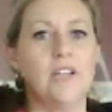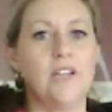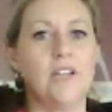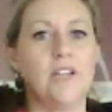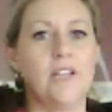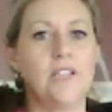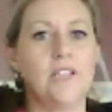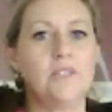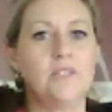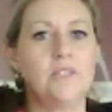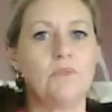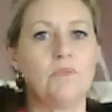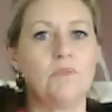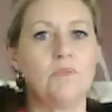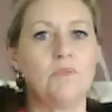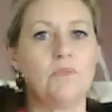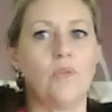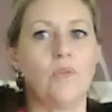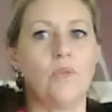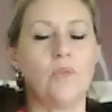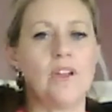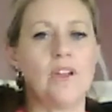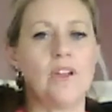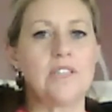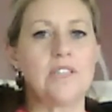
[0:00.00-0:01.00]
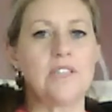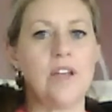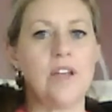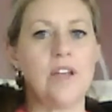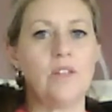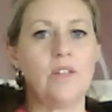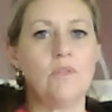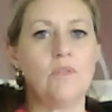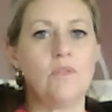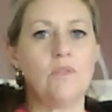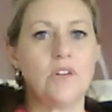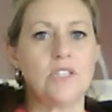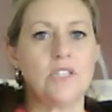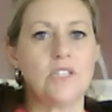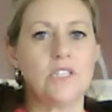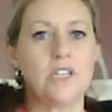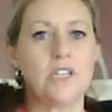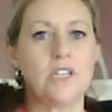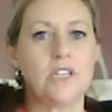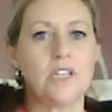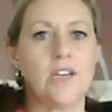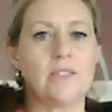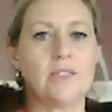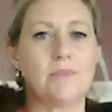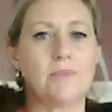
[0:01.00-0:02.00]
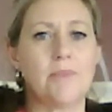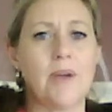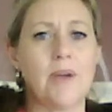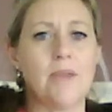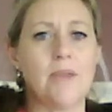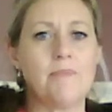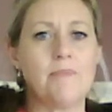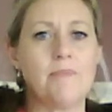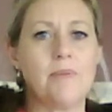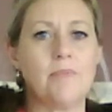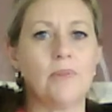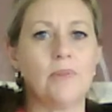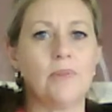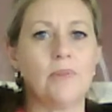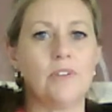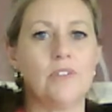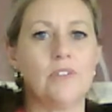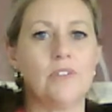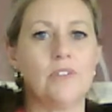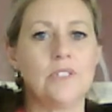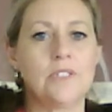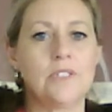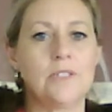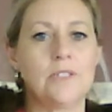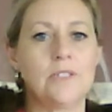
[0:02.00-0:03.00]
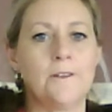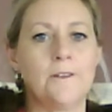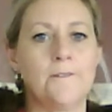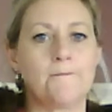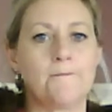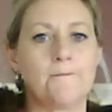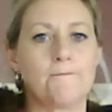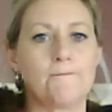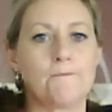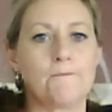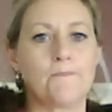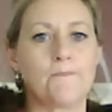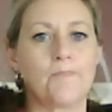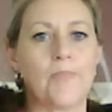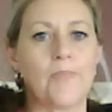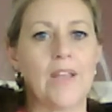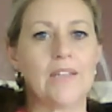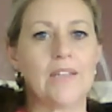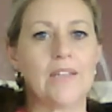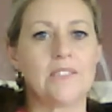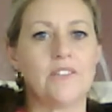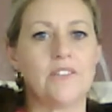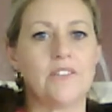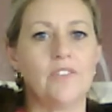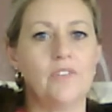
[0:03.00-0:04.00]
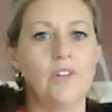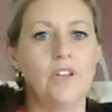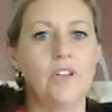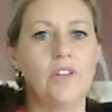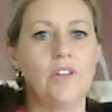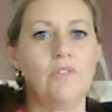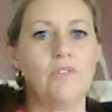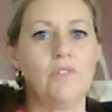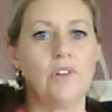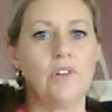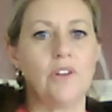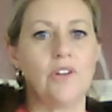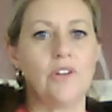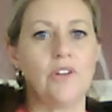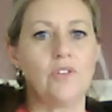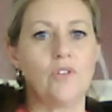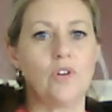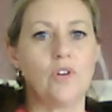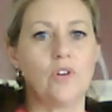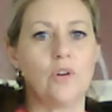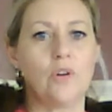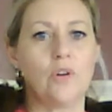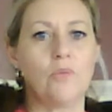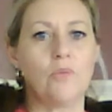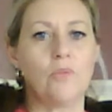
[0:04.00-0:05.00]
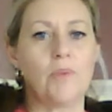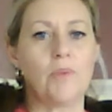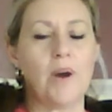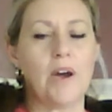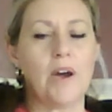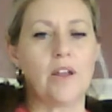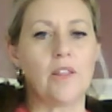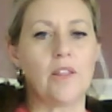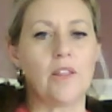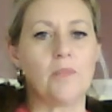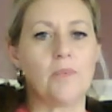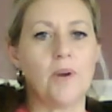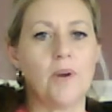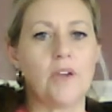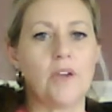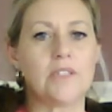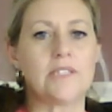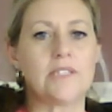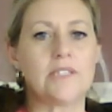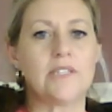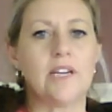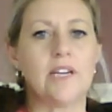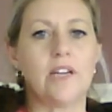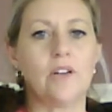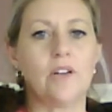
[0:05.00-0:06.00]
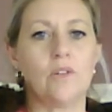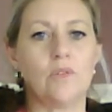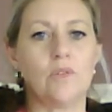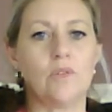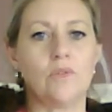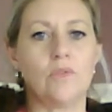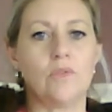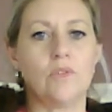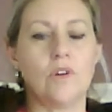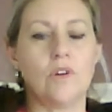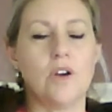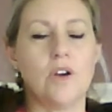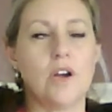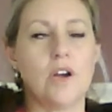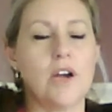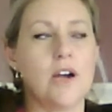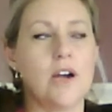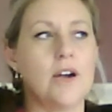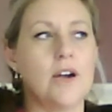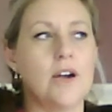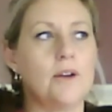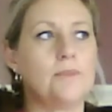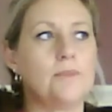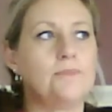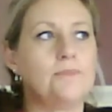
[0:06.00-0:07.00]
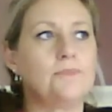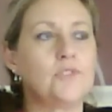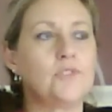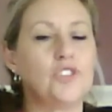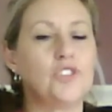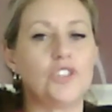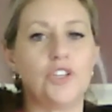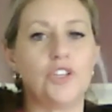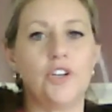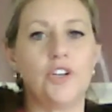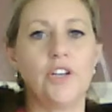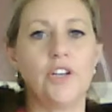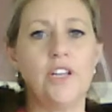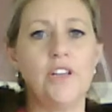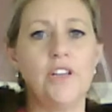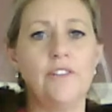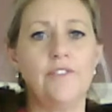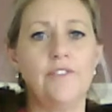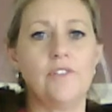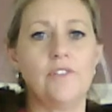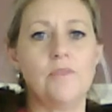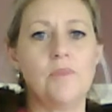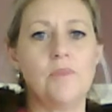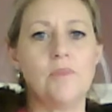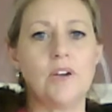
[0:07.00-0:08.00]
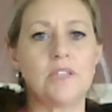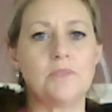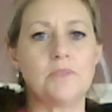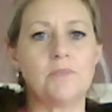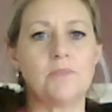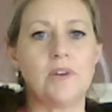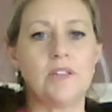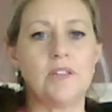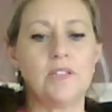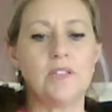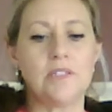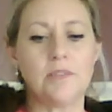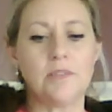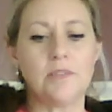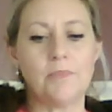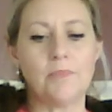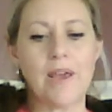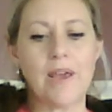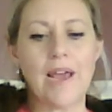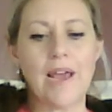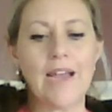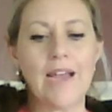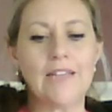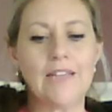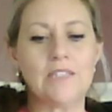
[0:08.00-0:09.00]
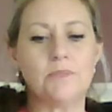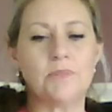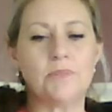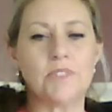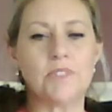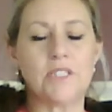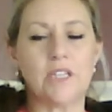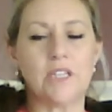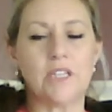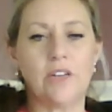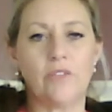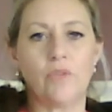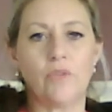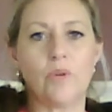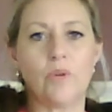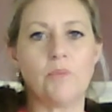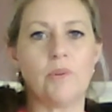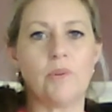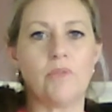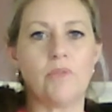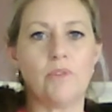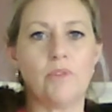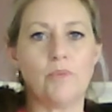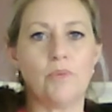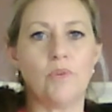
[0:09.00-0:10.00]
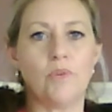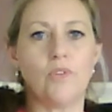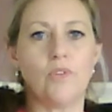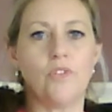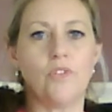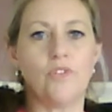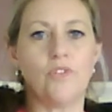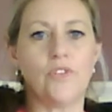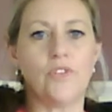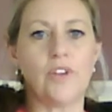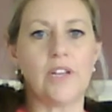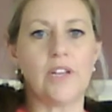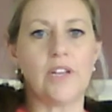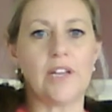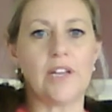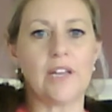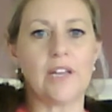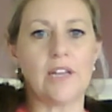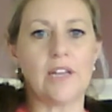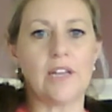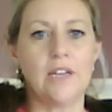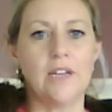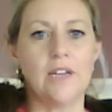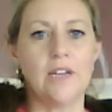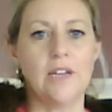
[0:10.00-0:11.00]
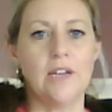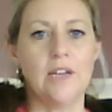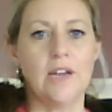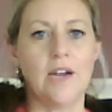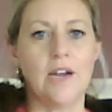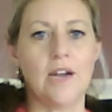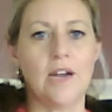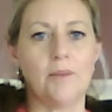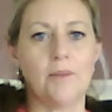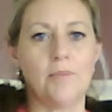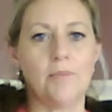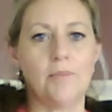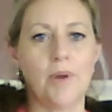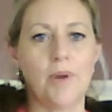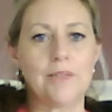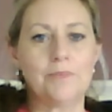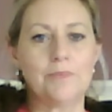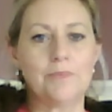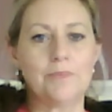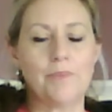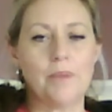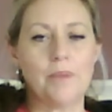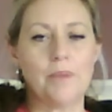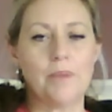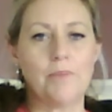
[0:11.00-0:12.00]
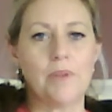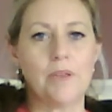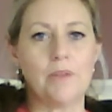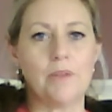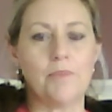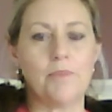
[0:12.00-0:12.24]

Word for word: is what is otherwise known as the baby blues. It's a really, really normal part of the postnatal um, journey for most mothers. About 80% of women report feeling um, post baby